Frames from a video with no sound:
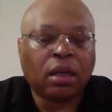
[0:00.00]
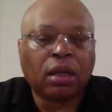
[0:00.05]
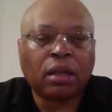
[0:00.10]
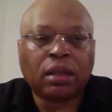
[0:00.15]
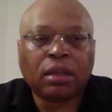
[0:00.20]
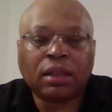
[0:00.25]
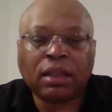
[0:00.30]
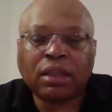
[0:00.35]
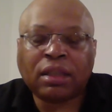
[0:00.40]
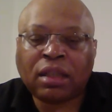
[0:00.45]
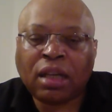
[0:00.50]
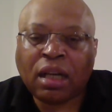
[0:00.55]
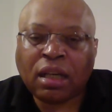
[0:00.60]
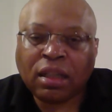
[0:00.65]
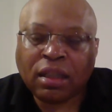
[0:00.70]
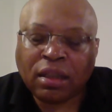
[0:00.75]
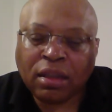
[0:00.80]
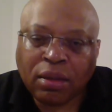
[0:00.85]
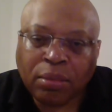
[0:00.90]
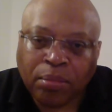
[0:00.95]
She
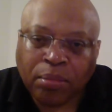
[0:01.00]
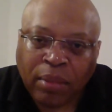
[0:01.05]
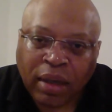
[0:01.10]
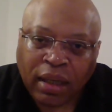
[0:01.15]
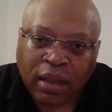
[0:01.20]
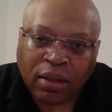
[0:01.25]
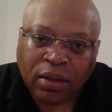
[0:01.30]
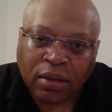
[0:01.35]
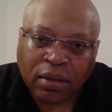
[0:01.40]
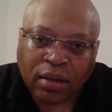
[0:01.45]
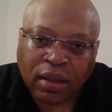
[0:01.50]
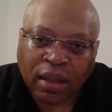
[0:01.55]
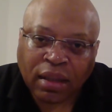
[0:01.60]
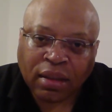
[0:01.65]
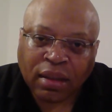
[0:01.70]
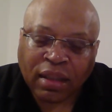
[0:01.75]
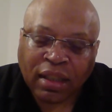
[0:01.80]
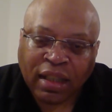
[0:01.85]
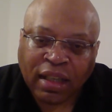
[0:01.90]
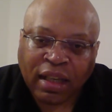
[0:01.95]
started in May
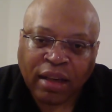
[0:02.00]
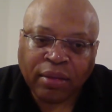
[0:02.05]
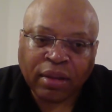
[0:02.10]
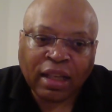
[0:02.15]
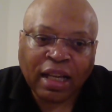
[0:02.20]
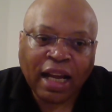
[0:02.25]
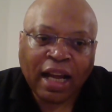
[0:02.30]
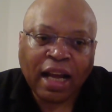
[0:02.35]
2011,